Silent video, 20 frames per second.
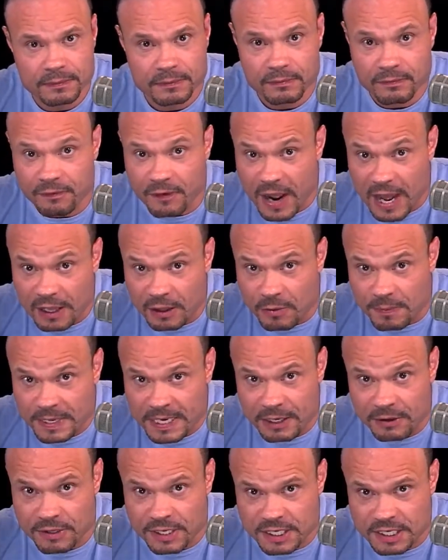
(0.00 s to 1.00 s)
Follow me
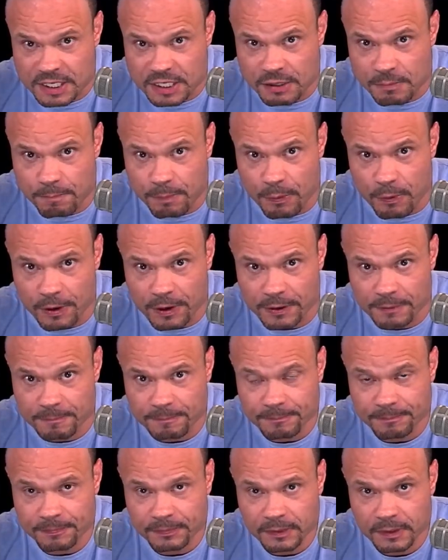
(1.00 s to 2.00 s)
here. This is important.
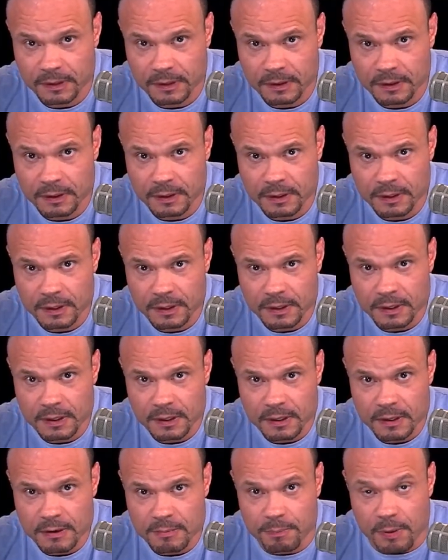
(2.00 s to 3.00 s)

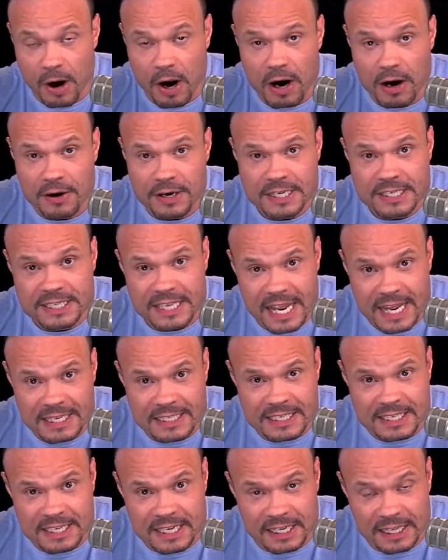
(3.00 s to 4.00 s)
Barr is then
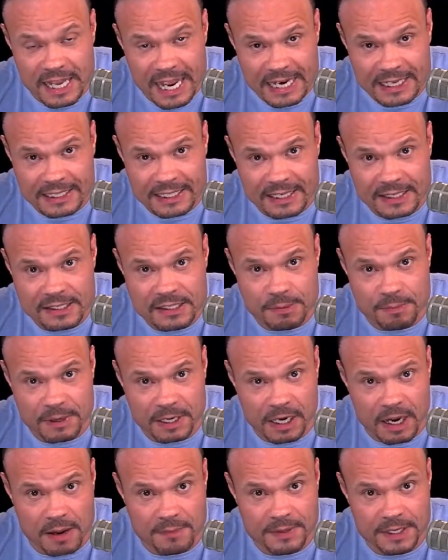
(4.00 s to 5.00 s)
selected to
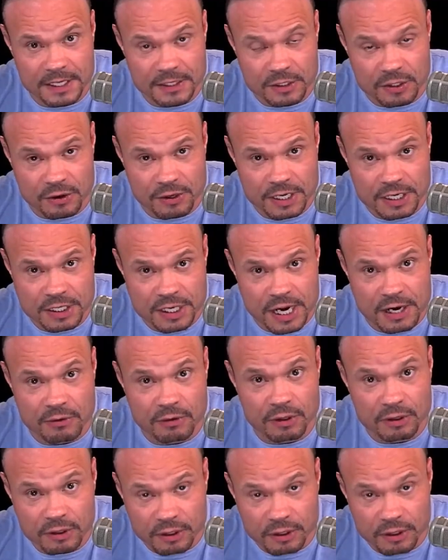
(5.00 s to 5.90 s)
become the Attorney General,